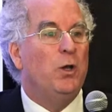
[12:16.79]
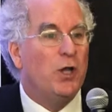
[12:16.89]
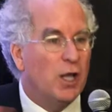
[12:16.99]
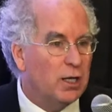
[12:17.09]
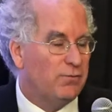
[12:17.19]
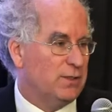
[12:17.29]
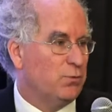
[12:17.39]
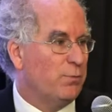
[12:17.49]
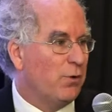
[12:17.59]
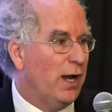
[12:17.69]
None of us
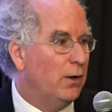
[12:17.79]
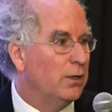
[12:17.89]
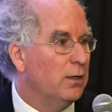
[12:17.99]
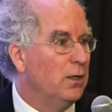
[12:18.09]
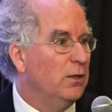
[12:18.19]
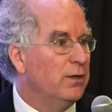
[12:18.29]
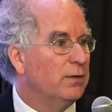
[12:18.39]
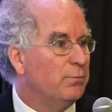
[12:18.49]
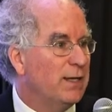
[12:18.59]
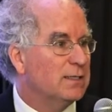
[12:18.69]
were proud
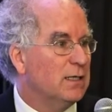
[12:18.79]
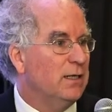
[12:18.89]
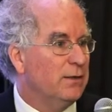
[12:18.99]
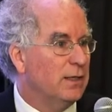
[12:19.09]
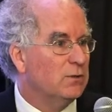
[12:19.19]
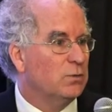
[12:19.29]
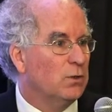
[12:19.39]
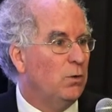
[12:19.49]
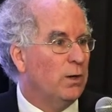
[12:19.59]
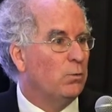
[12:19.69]
that basically things were
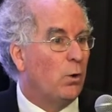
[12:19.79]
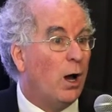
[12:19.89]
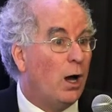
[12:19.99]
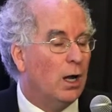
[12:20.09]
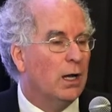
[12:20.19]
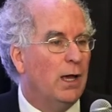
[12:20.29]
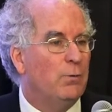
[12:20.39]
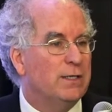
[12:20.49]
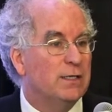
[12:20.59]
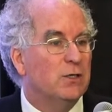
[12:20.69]
going wrong, and
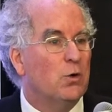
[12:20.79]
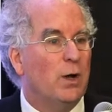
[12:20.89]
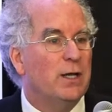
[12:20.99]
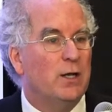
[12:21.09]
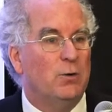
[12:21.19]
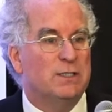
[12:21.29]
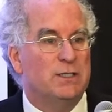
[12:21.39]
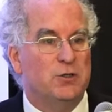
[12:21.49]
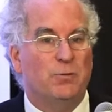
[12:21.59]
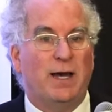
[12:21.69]
we didn't quite know what to
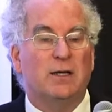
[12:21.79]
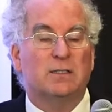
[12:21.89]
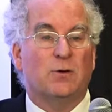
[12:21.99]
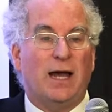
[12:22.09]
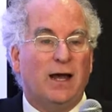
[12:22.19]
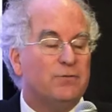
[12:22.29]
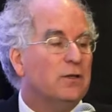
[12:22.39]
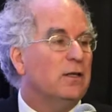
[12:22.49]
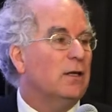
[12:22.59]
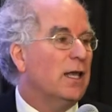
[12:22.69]
do about it. So
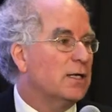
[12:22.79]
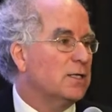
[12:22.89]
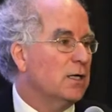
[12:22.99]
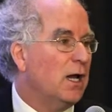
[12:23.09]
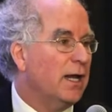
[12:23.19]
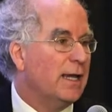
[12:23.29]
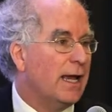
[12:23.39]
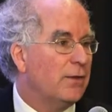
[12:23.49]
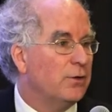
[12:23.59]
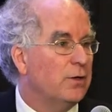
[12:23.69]
after the election, I
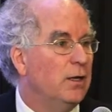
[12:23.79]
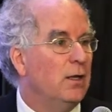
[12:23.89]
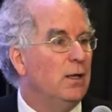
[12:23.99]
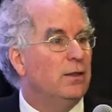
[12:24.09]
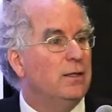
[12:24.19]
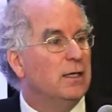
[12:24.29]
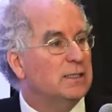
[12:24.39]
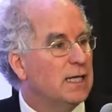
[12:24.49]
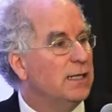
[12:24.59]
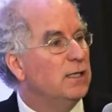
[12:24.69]
gathered the
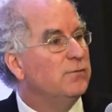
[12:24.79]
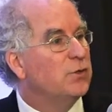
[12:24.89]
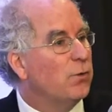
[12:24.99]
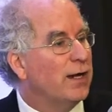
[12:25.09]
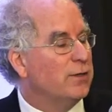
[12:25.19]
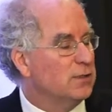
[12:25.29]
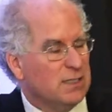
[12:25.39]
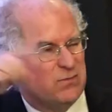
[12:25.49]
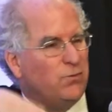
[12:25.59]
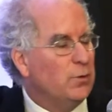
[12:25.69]
executive directors.
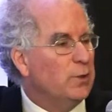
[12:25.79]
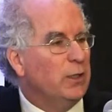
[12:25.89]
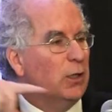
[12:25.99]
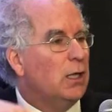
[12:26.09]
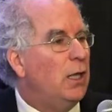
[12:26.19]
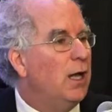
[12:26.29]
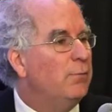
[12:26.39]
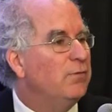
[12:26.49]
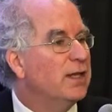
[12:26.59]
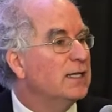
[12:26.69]
I formed a little
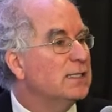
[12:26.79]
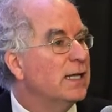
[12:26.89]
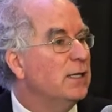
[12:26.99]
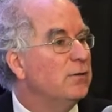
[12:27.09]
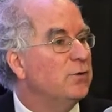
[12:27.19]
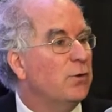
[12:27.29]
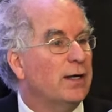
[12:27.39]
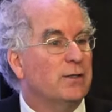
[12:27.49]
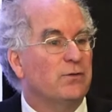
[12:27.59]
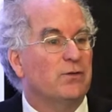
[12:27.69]
club, the executive
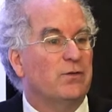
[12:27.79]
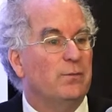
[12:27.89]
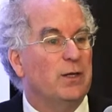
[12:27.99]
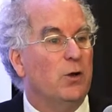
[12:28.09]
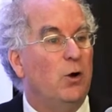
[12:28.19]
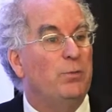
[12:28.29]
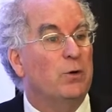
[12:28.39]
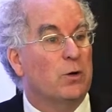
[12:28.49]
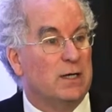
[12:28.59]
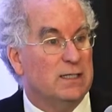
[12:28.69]
directors of some of the
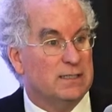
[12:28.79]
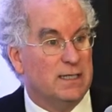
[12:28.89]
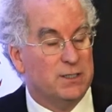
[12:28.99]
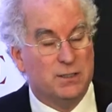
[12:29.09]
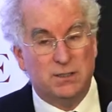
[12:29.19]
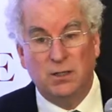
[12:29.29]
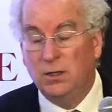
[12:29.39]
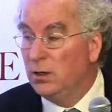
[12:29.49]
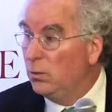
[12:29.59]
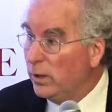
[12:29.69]
open organizations,
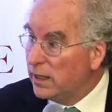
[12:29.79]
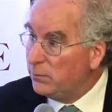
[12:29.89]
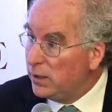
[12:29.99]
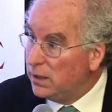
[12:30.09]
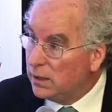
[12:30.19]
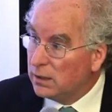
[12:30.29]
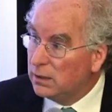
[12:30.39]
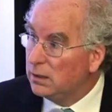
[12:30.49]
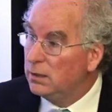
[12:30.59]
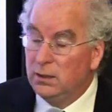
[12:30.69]

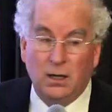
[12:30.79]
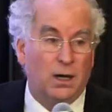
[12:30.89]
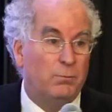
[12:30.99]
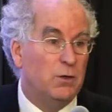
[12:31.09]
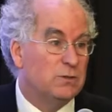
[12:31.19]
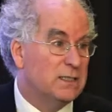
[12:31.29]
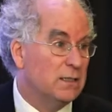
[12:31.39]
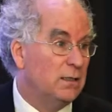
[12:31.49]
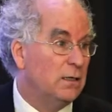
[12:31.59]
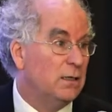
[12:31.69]
Wikipedia,
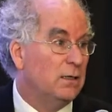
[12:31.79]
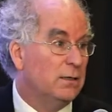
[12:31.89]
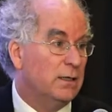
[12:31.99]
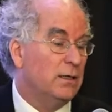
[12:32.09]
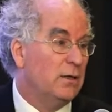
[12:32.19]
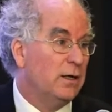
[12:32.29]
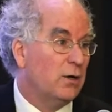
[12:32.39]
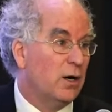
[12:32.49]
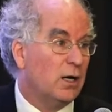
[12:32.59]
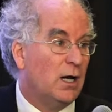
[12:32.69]
Mozilla, the Internet
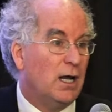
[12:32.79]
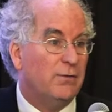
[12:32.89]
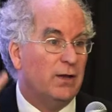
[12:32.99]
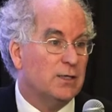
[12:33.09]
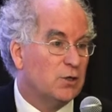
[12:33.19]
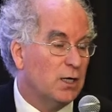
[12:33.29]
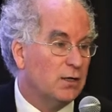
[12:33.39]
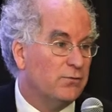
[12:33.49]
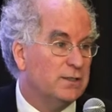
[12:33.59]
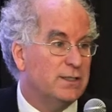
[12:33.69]
Archive,
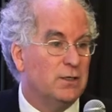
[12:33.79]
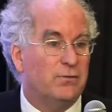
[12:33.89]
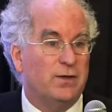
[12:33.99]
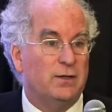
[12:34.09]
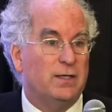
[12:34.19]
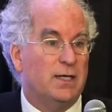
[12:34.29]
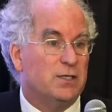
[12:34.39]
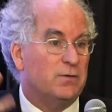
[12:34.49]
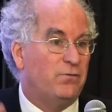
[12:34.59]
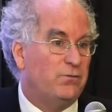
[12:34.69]
Electronic Frontier
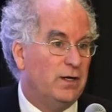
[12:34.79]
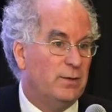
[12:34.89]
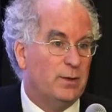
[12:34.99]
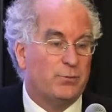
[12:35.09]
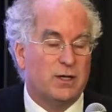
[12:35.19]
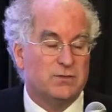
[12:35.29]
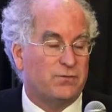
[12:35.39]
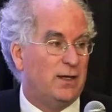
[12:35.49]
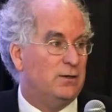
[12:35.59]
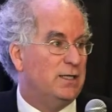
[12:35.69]
Foundation, Freedom of the Press
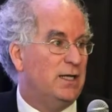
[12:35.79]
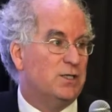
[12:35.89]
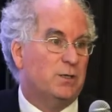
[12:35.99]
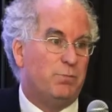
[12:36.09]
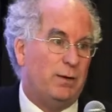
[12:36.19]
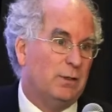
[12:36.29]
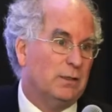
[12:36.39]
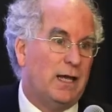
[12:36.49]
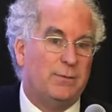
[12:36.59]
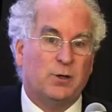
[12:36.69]
Foundation,
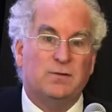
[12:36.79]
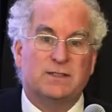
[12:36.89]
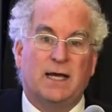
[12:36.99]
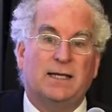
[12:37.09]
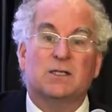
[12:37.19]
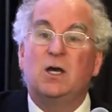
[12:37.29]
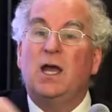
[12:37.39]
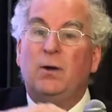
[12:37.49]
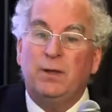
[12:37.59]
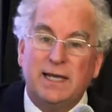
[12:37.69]
Public Library of Science.
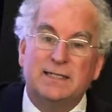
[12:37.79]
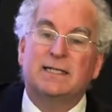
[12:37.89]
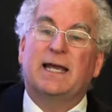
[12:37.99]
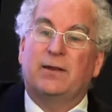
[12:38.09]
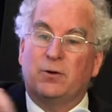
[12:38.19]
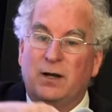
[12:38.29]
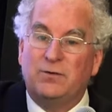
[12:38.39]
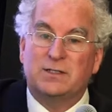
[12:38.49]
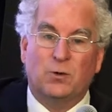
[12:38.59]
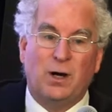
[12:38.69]
And we get together
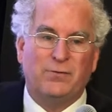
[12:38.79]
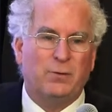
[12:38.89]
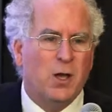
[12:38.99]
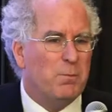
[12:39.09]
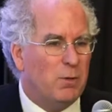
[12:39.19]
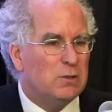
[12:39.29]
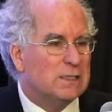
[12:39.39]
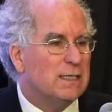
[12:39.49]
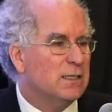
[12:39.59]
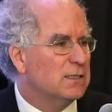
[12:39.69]
every so often,
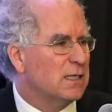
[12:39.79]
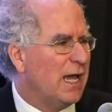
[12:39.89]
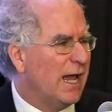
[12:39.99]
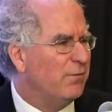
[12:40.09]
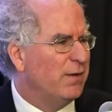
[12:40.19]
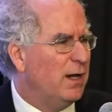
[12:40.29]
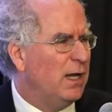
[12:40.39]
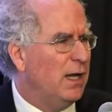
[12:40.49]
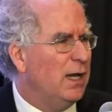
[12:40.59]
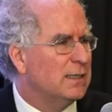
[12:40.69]
mostly to have
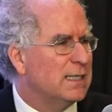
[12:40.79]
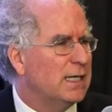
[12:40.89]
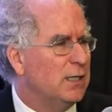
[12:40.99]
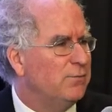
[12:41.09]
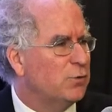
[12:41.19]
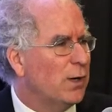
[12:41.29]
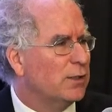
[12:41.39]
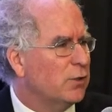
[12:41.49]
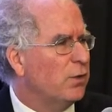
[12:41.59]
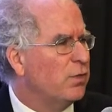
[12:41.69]
executive
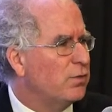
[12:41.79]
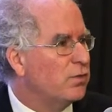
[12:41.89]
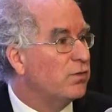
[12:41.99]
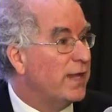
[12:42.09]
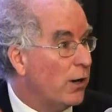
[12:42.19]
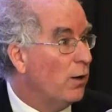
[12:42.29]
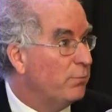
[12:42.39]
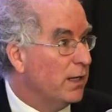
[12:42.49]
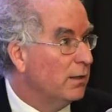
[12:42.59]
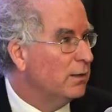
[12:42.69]
director
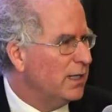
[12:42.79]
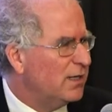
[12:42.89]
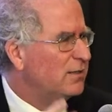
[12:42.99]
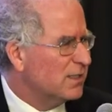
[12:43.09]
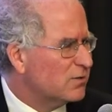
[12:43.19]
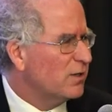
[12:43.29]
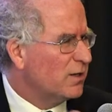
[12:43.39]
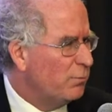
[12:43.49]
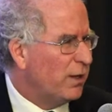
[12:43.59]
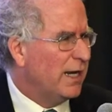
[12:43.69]
therapy, you know, just sort
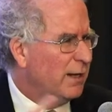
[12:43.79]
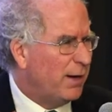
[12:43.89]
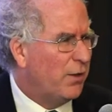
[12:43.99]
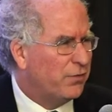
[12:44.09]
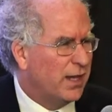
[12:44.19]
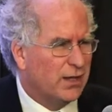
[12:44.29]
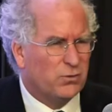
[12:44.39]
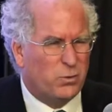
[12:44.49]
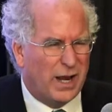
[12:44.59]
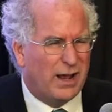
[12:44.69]
of complain about
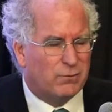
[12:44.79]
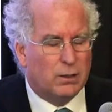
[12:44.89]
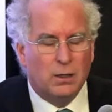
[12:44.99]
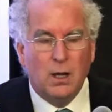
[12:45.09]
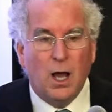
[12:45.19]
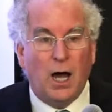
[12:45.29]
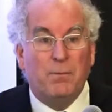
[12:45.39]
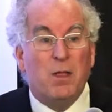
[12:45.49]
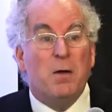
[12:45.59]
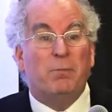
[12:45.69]
things, whatever.
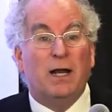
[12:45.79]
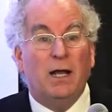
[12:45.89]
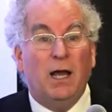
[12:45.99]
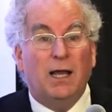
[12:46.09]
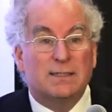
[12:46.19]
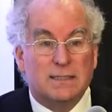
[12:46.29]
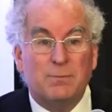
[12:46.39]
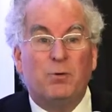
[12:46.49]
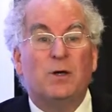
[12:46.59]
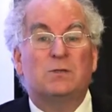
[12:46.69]
But at
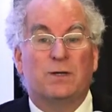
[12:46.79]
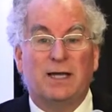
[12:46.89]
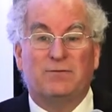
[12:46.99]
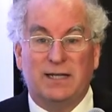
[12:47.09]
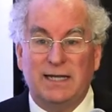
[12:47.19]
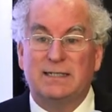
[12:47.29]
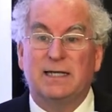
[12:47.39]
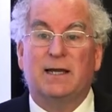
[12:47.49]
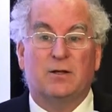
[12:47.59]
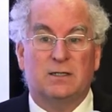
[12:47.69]
some points, we have to get
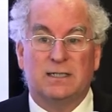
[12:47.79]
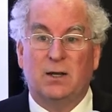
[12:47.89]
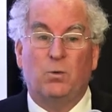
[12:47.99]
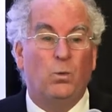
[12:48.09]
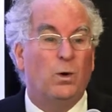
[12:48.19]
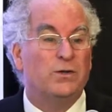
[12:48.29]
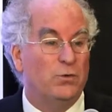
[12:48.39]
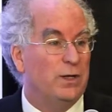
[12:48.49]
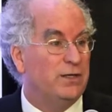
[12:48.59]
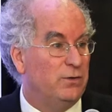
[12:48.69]
together to say, what
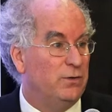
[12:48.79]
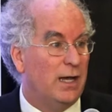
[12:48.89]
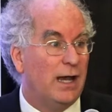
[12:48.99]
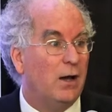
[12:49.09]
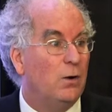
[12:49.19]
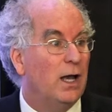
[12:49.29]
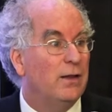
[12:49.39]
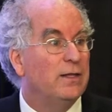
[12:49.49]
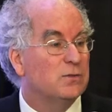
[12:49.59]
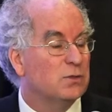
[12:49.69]
do we do now?
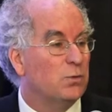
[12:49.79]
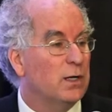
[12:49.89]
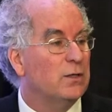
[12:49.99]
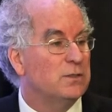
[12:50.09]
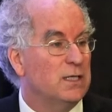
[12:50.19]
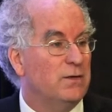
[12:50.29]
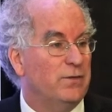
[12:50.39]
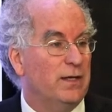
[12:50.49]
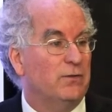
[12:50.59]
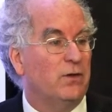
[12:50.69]
And this was one of those
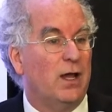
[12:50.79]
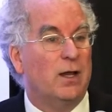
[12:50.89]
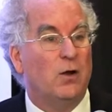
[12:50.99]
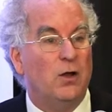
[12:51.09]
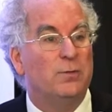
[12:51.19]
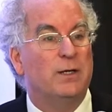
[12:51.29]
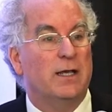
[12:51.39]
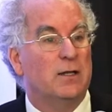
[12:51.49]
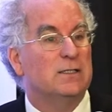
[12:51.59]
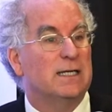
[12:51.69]
evenings. I called them
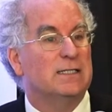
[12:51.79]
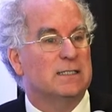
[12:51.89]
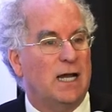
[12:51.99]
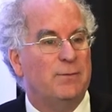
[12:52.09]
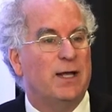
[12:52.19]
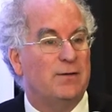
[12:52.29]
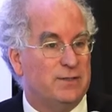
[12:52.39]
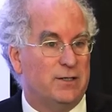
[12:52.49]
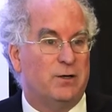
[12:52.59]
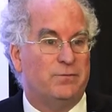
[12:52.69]
together and said, it's time to have
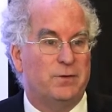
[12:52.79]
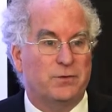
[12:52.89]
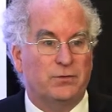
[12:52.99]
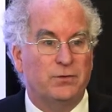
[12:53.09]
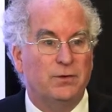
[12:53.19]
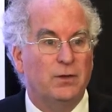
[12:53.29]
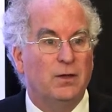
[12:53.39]
dinner, folks.